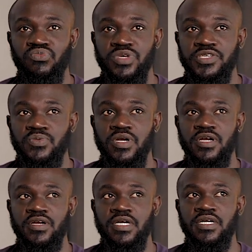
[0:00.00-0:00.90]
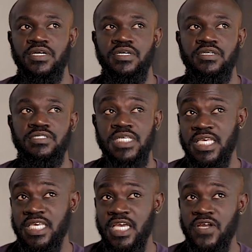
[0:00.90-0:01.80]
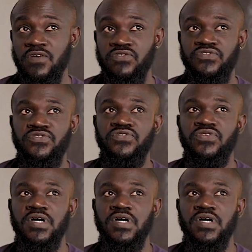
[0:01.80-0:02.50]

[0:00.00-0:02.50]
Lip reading: we were taken care of.